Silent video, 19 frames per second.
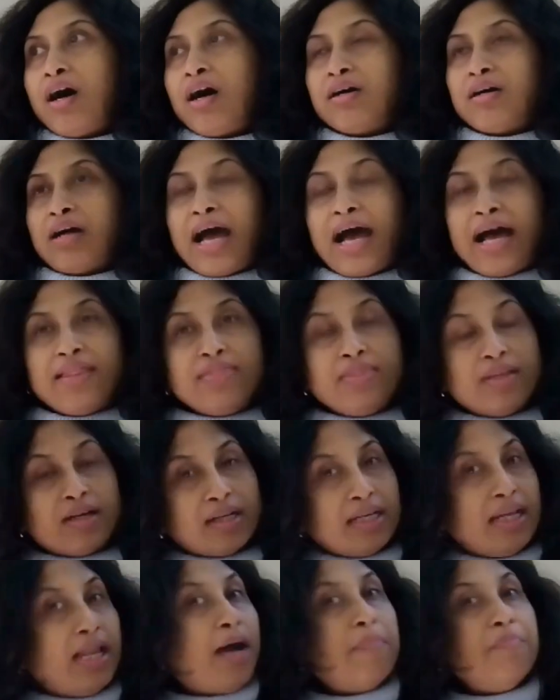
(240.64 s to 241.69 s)
and
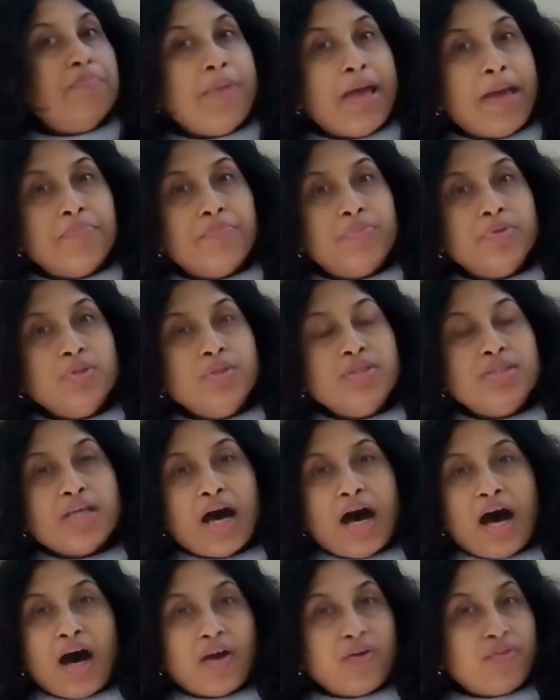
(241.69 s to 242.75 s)
the club
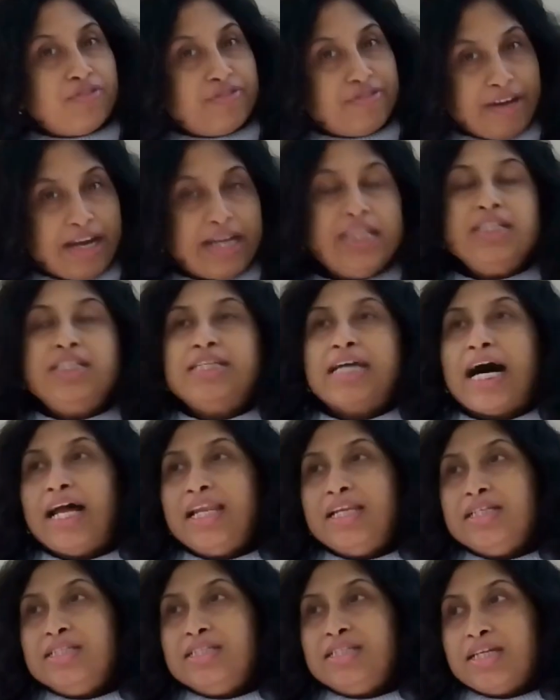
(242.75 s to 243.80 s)
members are very
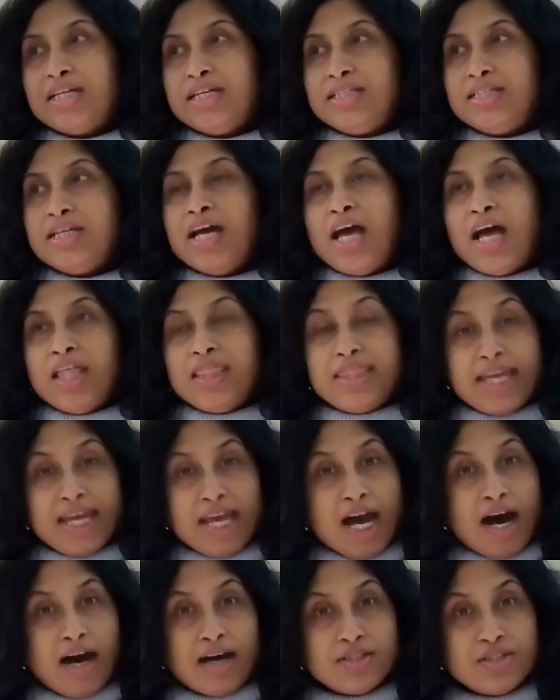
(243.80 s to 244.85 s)
talented.
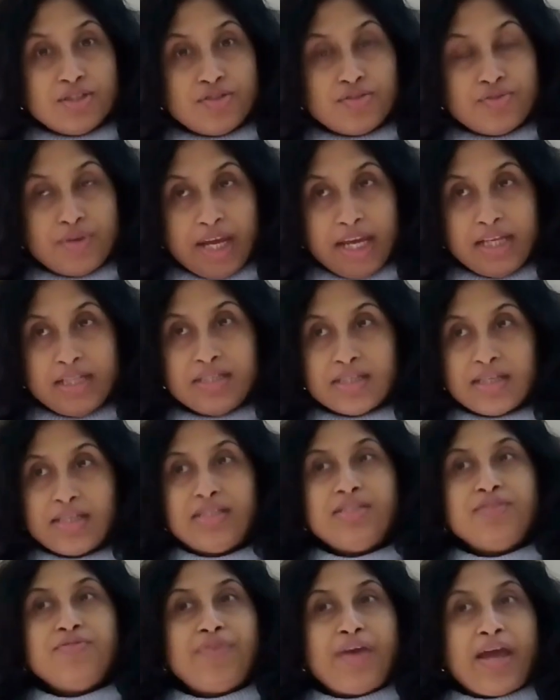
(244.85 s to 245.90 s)
They are trained
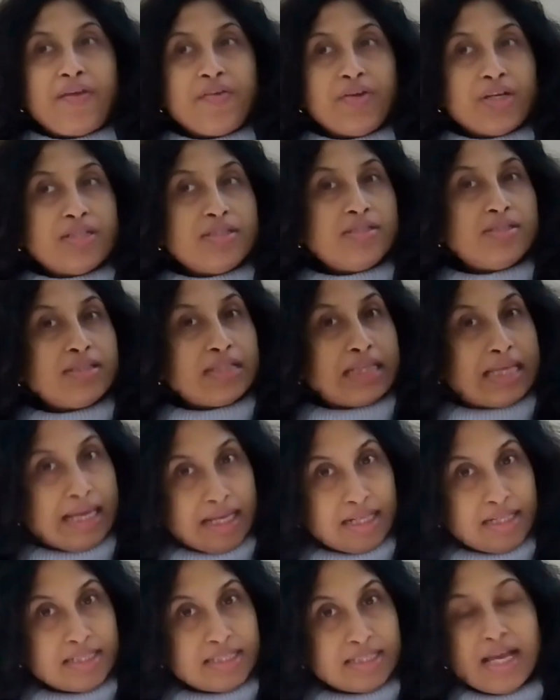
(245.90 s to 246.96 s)
in various
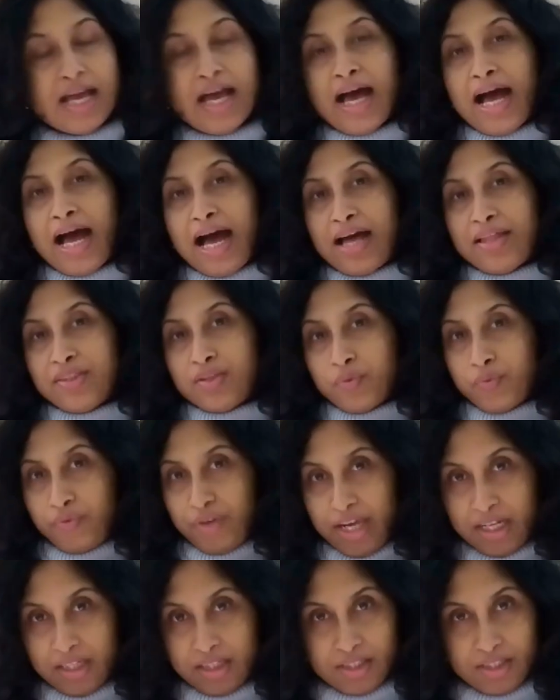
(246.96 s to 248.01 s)
skills, and the
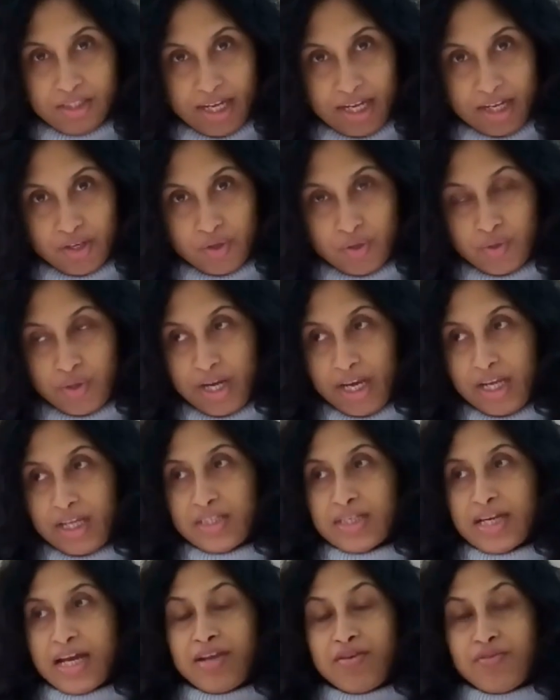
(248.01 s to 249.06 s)
way they
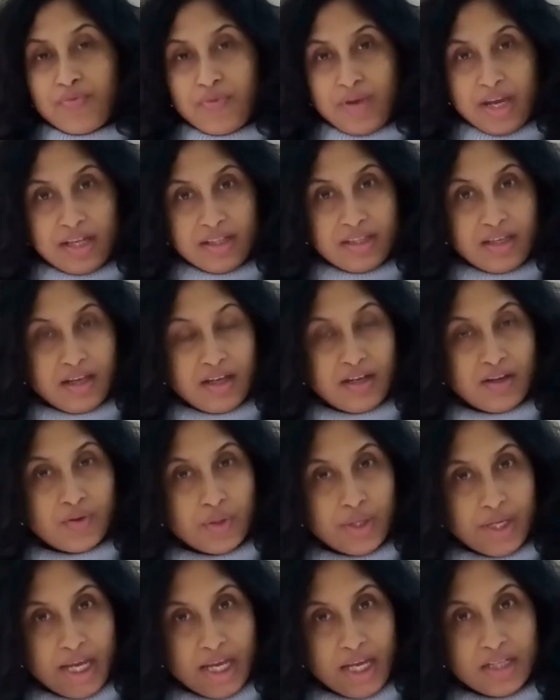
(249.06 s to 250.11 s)
decorate and the way they
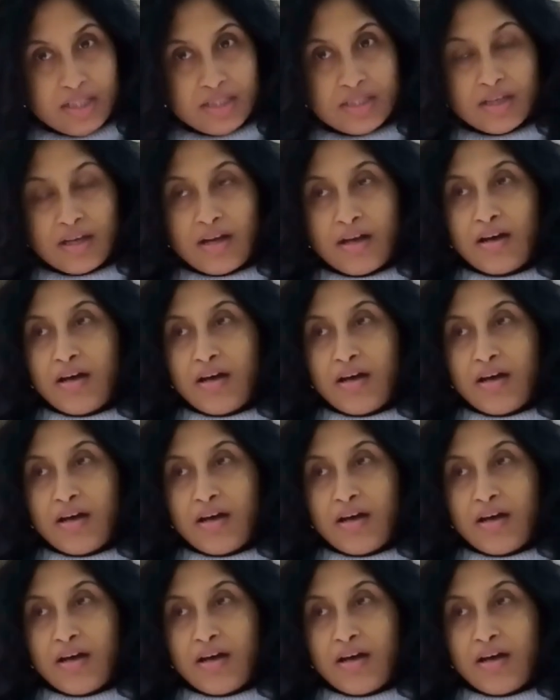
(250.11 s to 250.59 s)
create